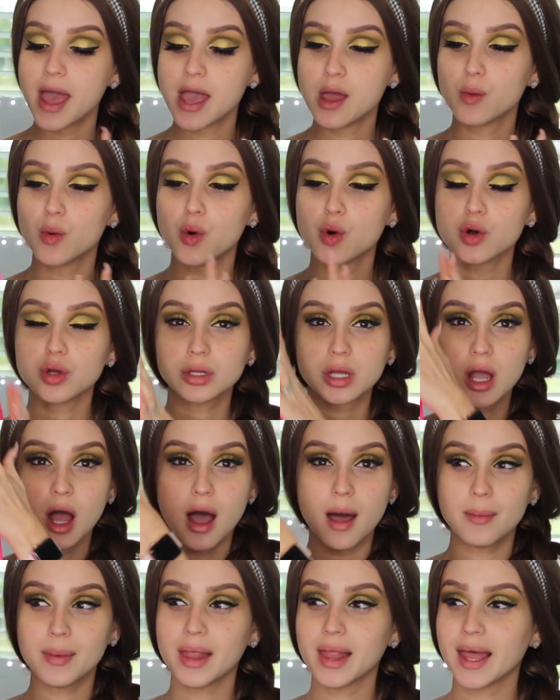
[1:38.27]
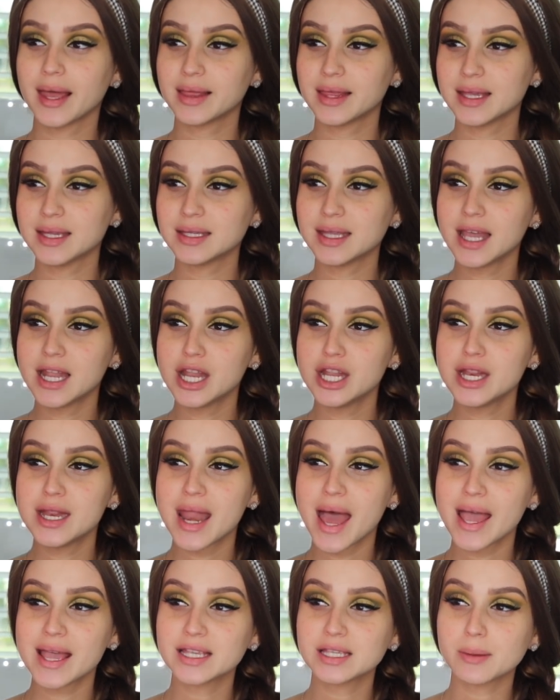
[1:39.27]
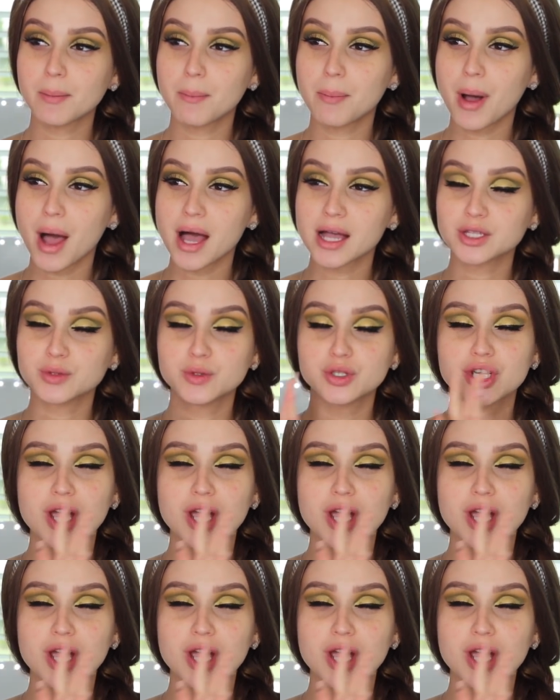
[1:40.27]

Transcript: it will come like this in a nice box,